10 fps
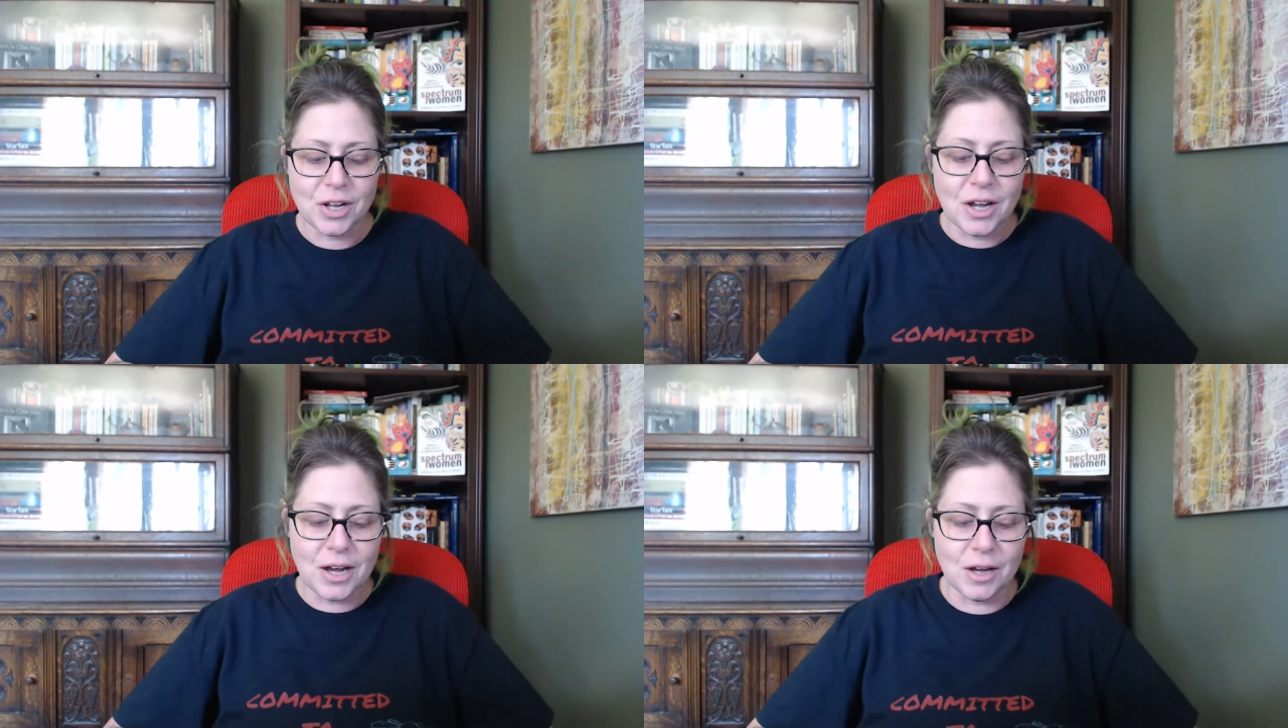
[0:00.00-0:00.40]

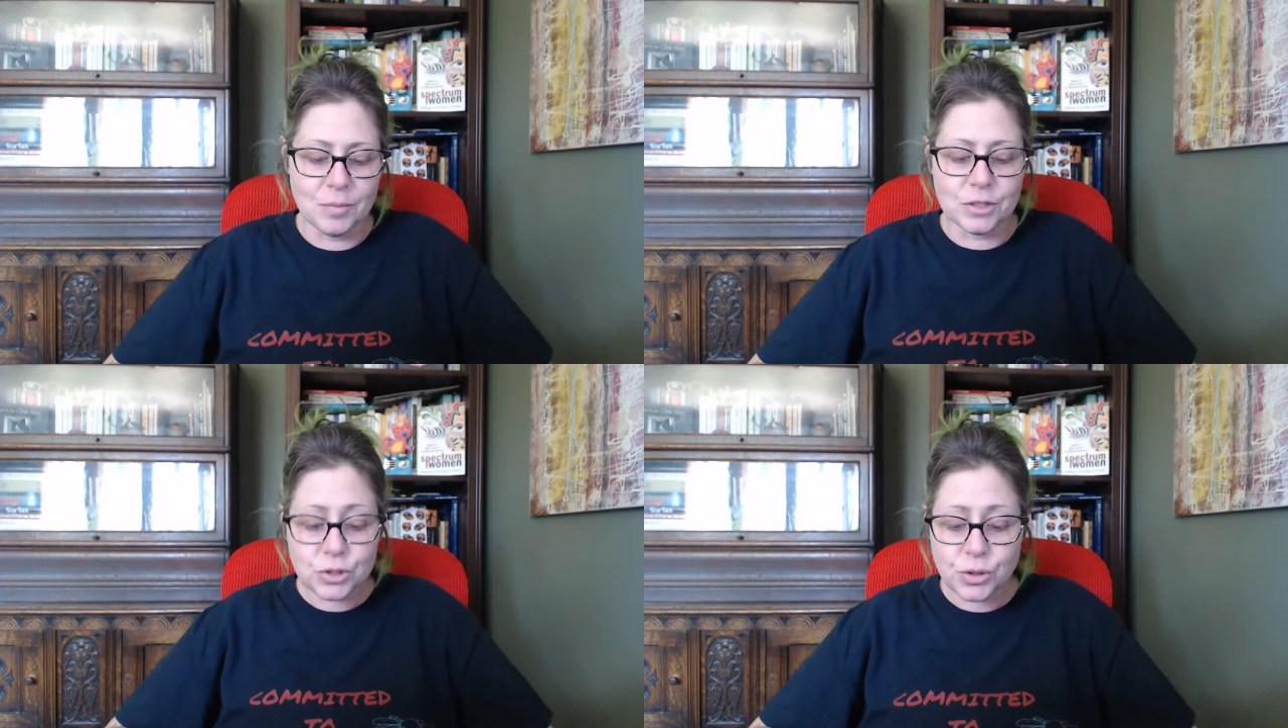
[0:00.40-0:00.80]

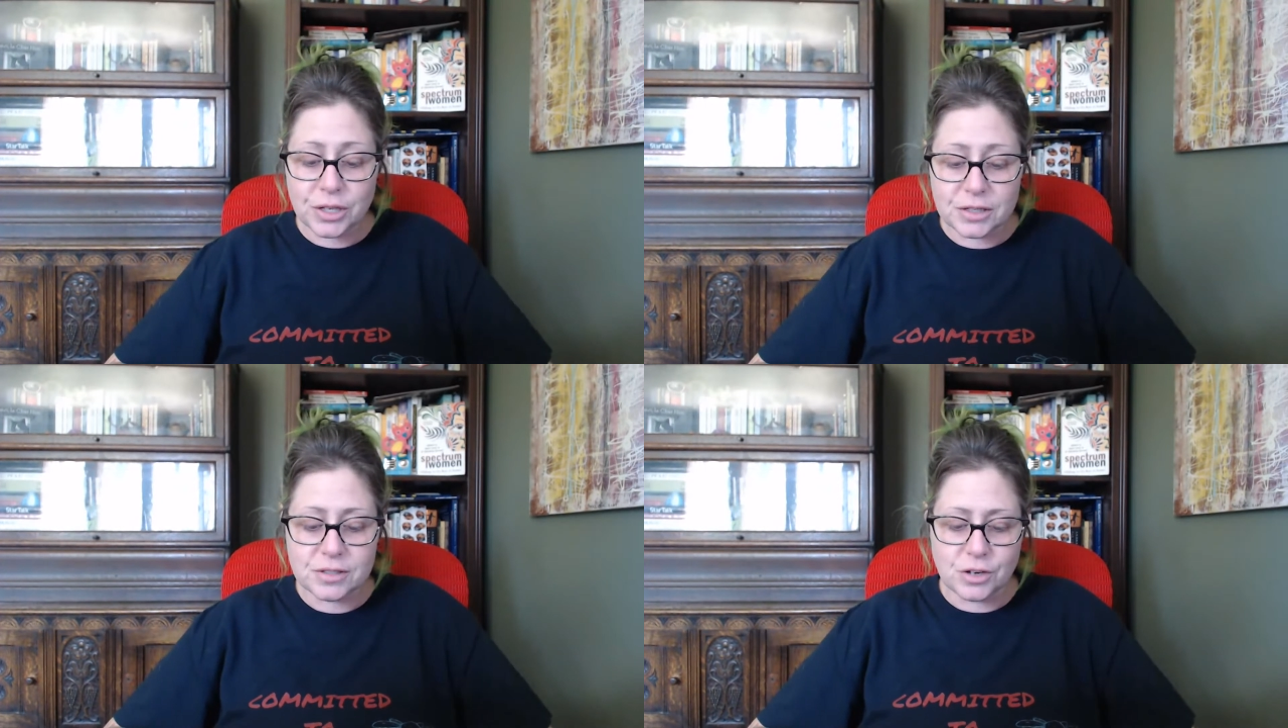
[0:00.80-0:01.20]
The truth
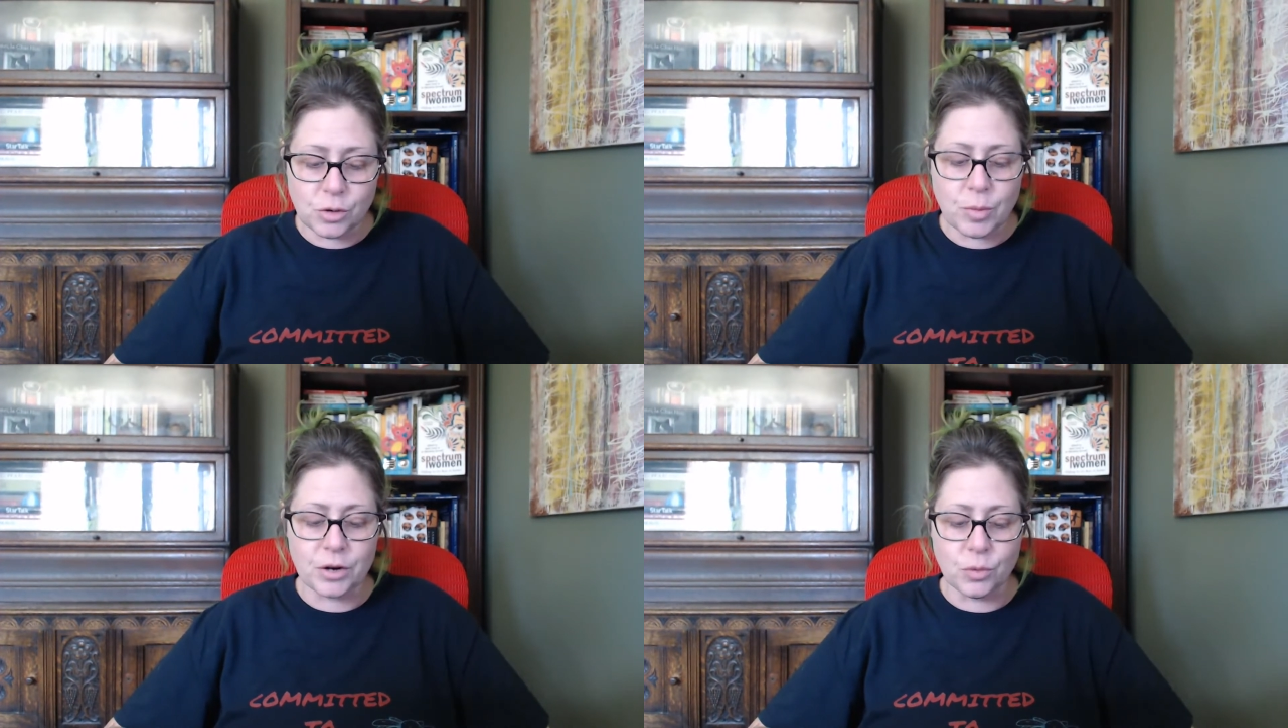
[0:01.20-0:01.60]
is that no
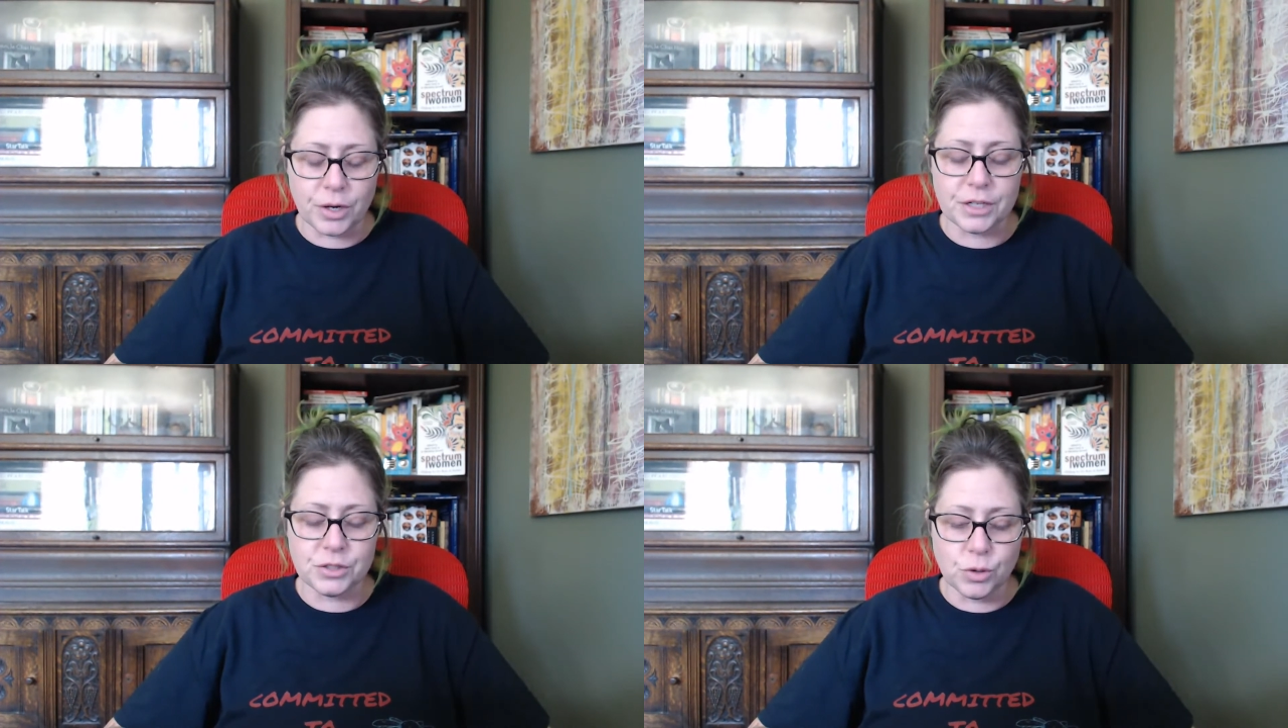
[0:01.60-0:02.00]
matter what
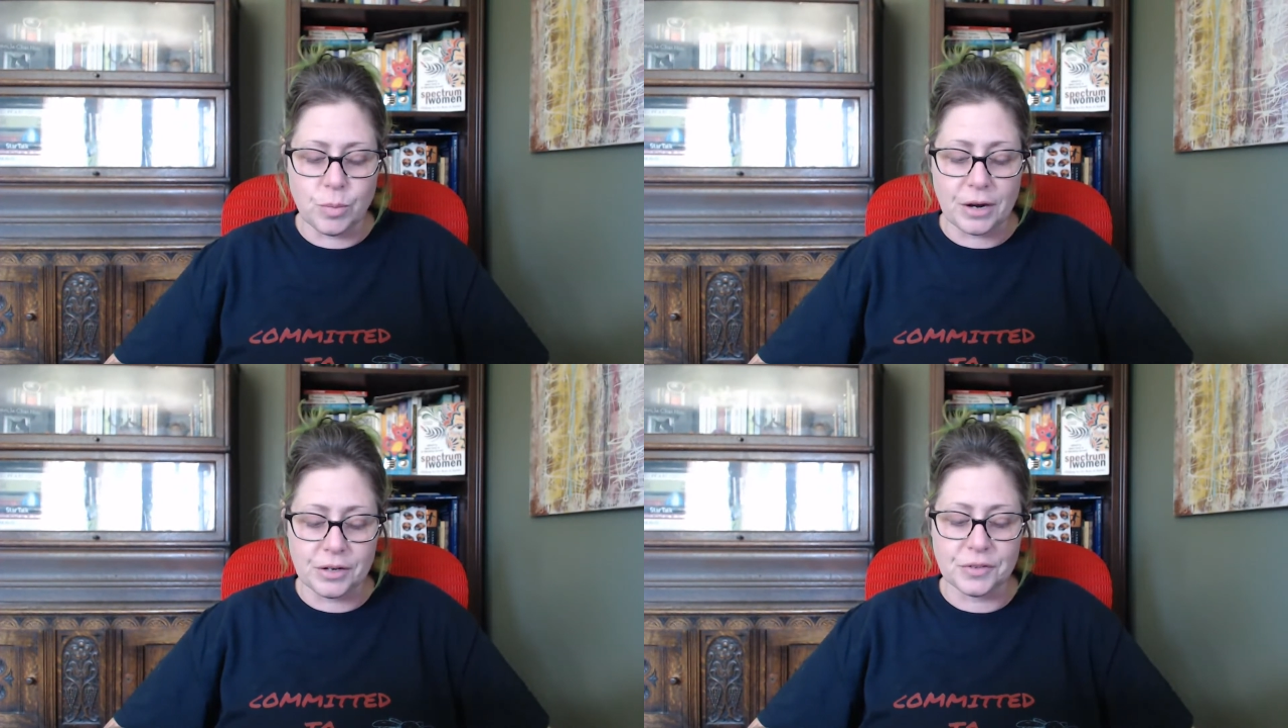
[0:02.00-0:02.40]
I do
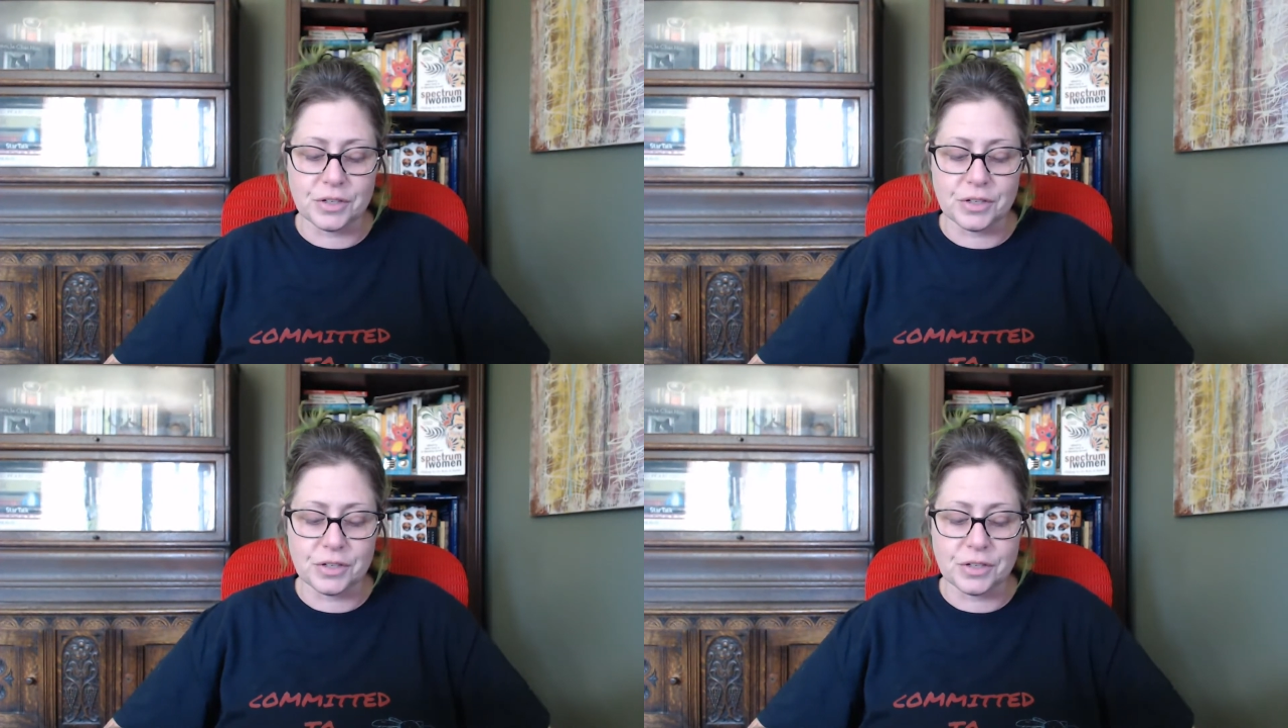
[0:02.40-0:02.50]
about it,